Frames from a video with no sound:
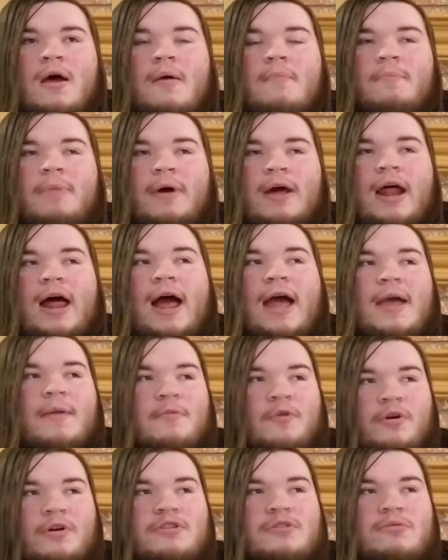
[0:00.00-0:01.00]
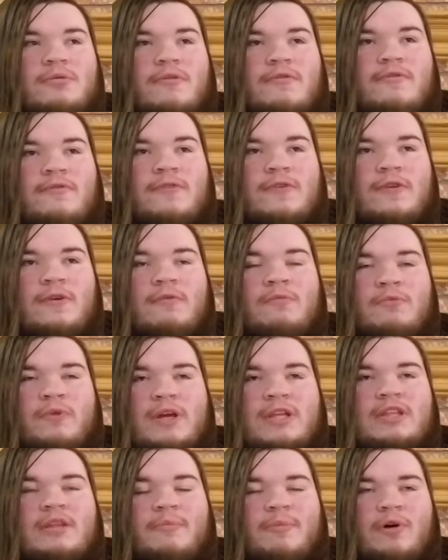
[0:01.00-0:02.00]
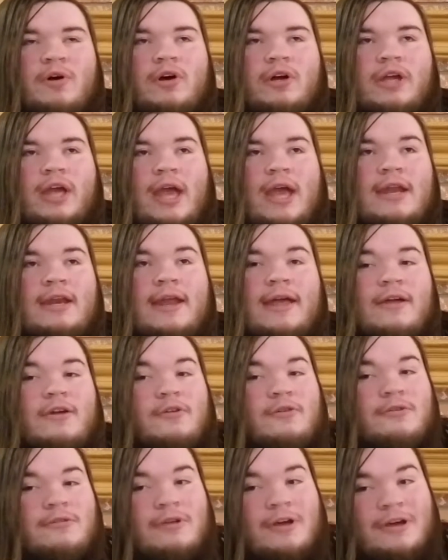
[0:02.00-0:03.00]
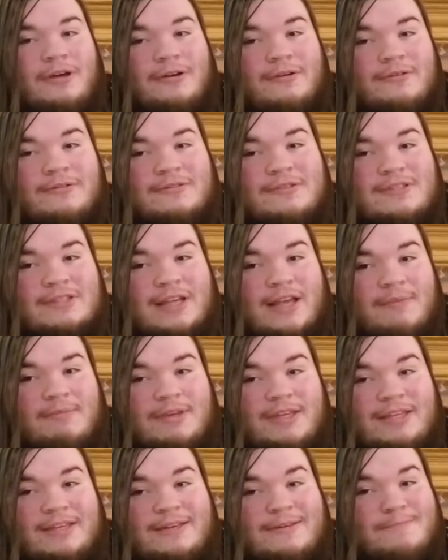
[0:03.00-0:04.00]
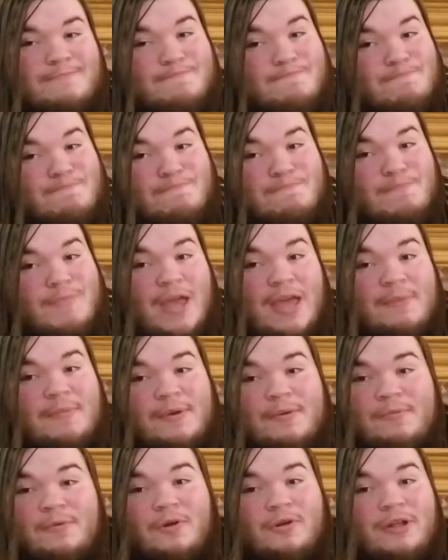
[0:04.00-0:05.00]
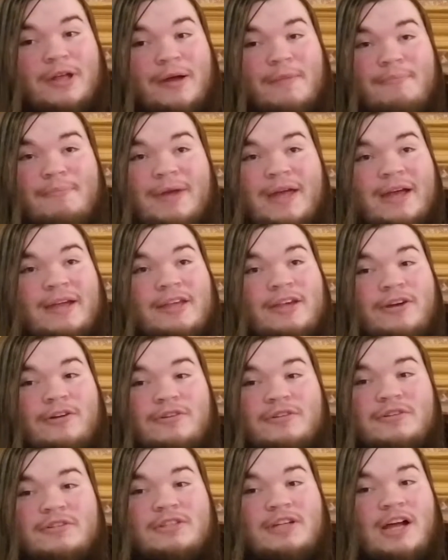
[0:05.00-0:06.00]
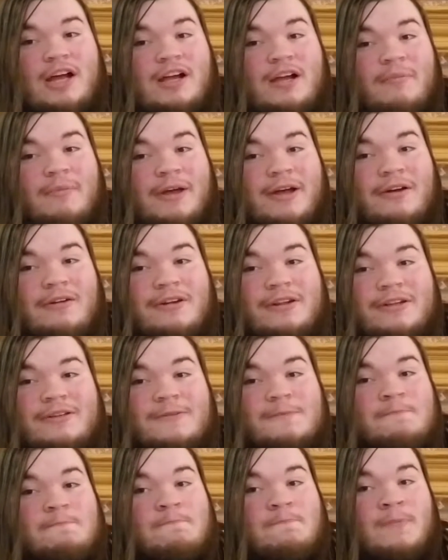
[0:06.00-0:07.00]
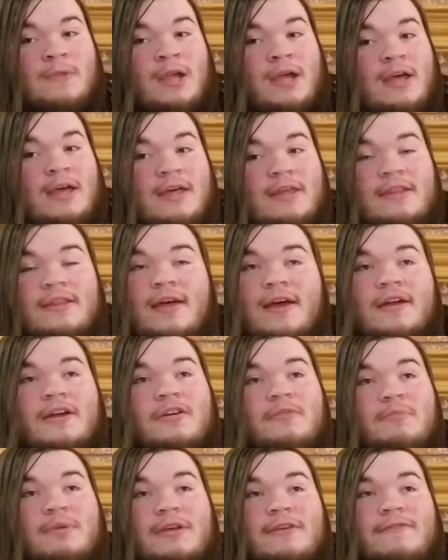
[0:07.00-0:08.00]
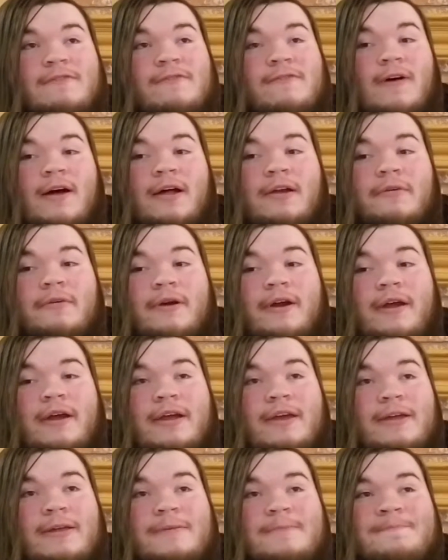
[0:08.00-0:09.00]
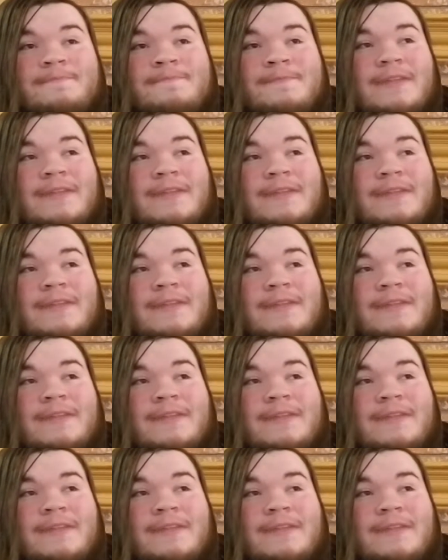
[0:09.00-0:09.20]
But I am going to read the book. And who knows? I mean, maybe we'll come back here and talk about it. That could be fun, right?